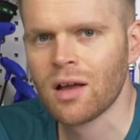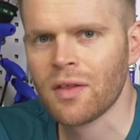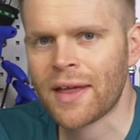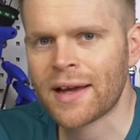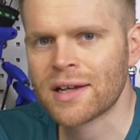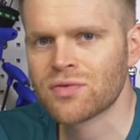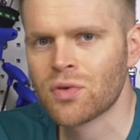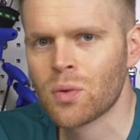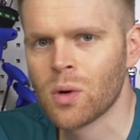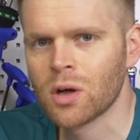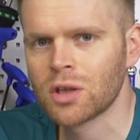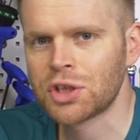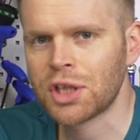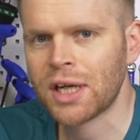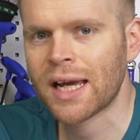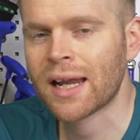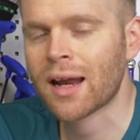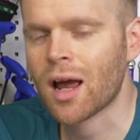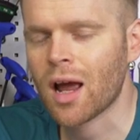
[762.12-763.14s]
Thanks for
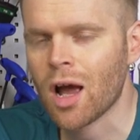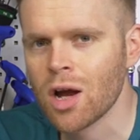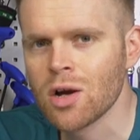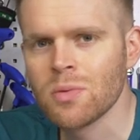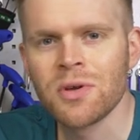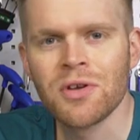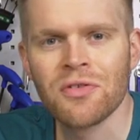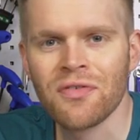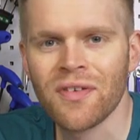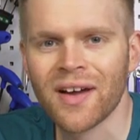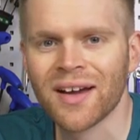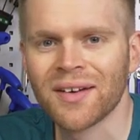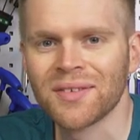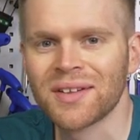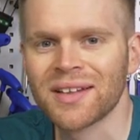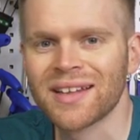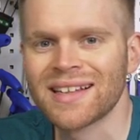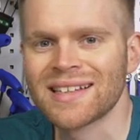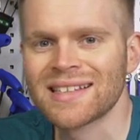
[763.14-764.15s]
watching, and I hope you
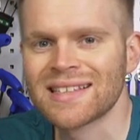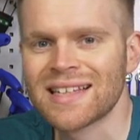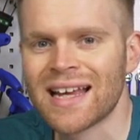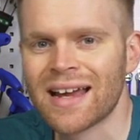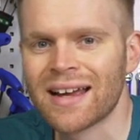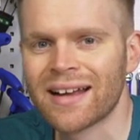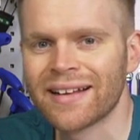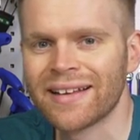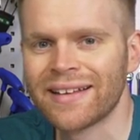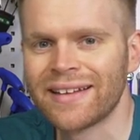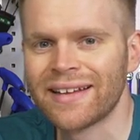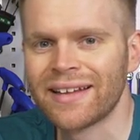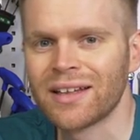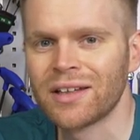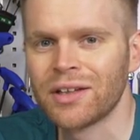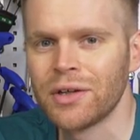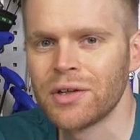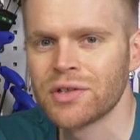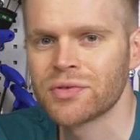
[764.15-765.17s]
found this tech
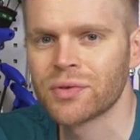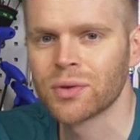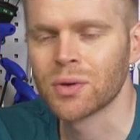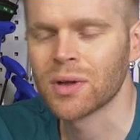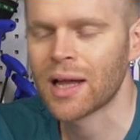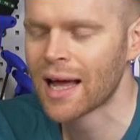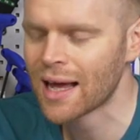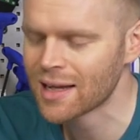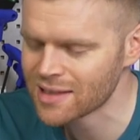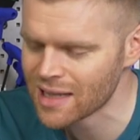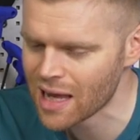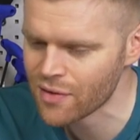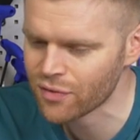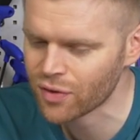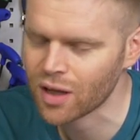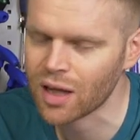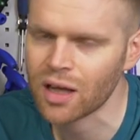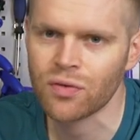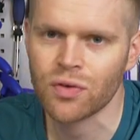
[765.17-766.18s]
clinic useful. As
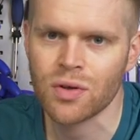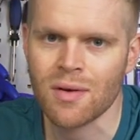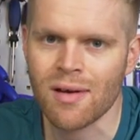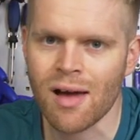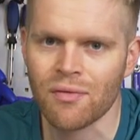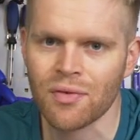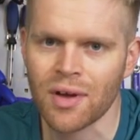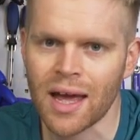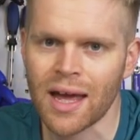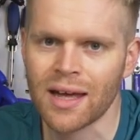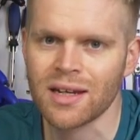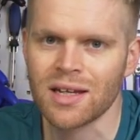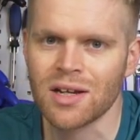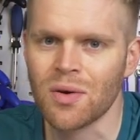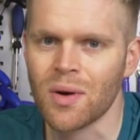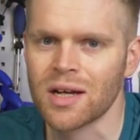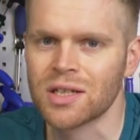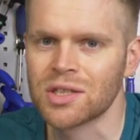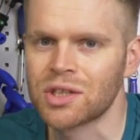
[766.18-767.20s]
ever, if you have any
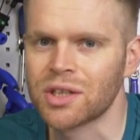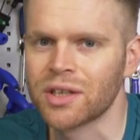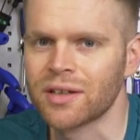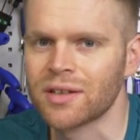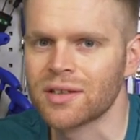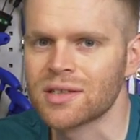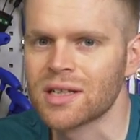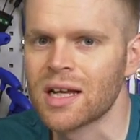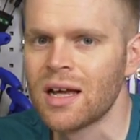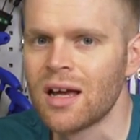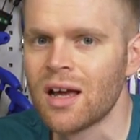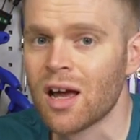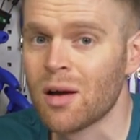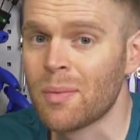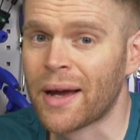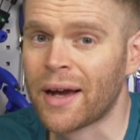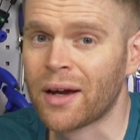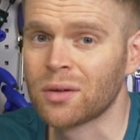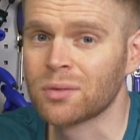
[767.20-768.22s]
questions
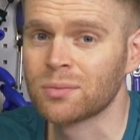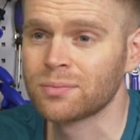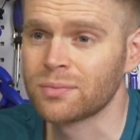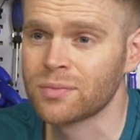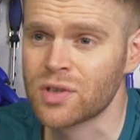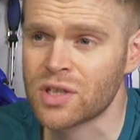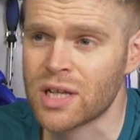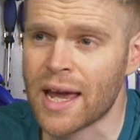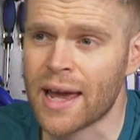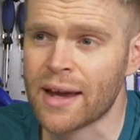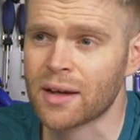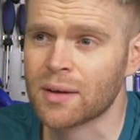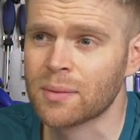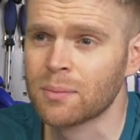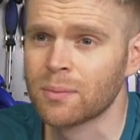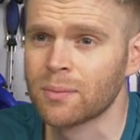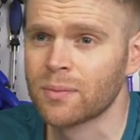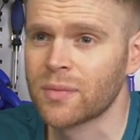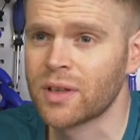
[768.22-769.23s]
about tech,
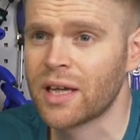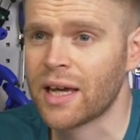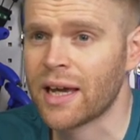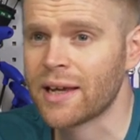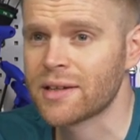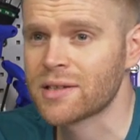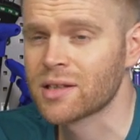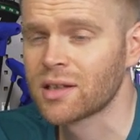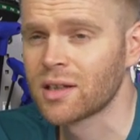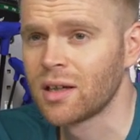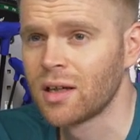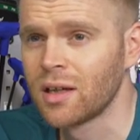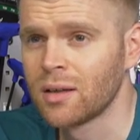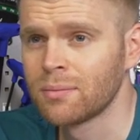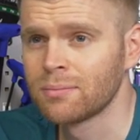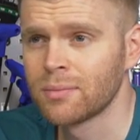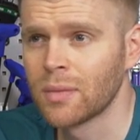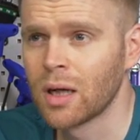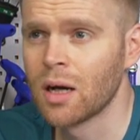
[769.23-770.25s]
kit,
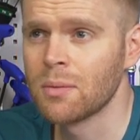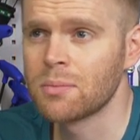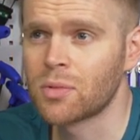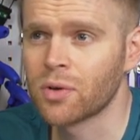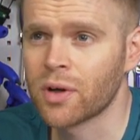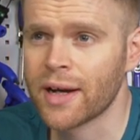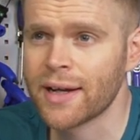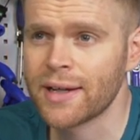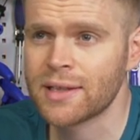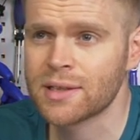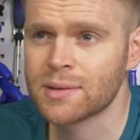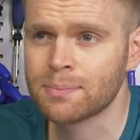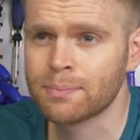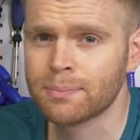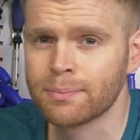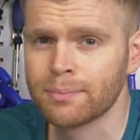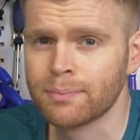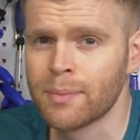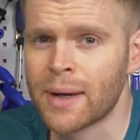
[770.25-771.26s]
upgrades,
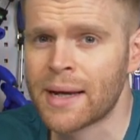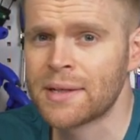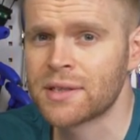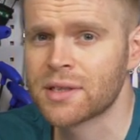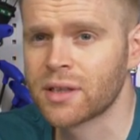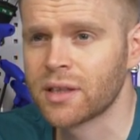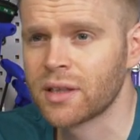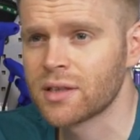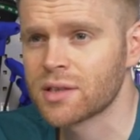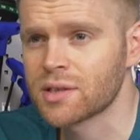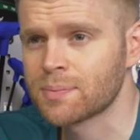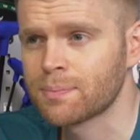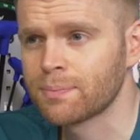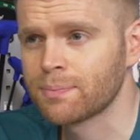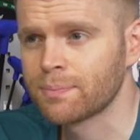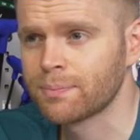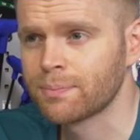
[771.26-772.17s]
maintenance,